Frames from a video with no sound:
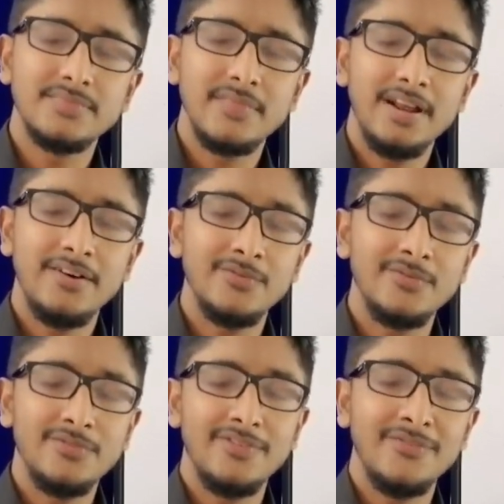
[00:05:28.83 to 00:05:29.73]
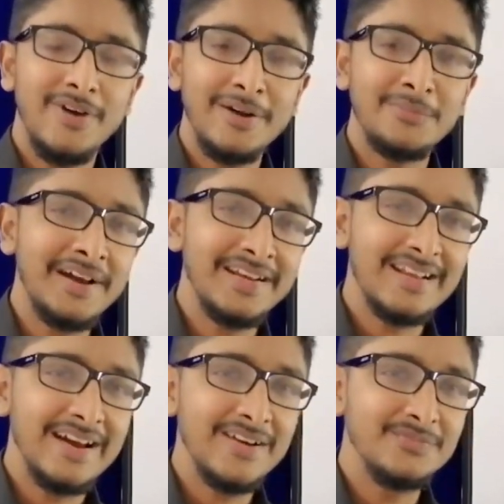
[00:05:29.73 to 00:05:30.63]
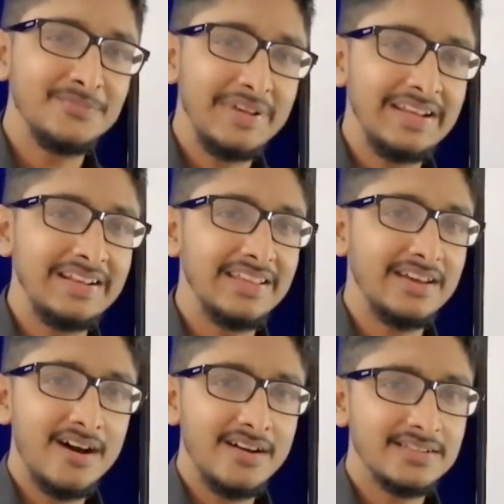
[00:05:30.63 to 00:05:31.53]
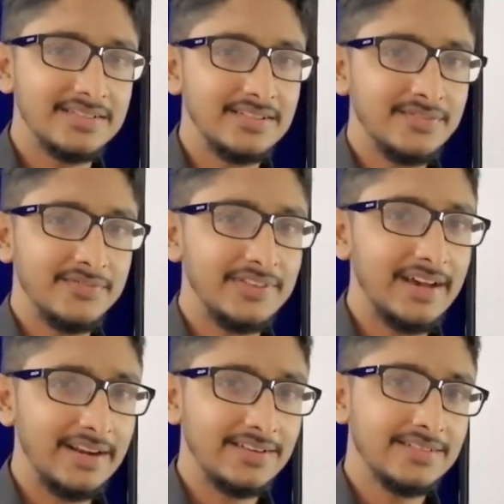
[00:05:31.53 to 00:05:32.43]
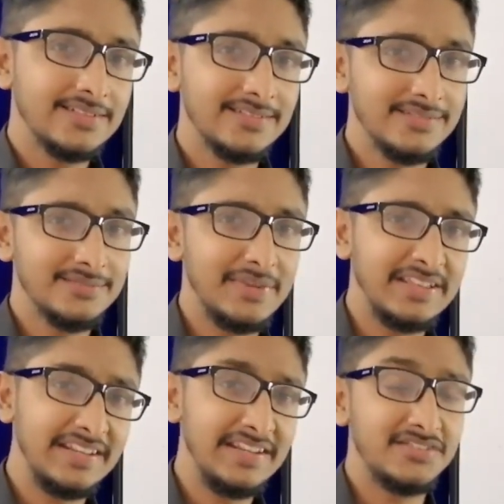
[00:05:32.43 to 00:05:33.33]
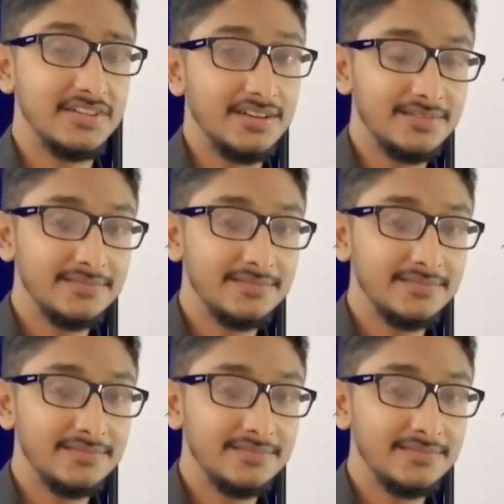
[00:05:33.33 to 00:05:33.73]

now, what might have been the answer for that by the teacher?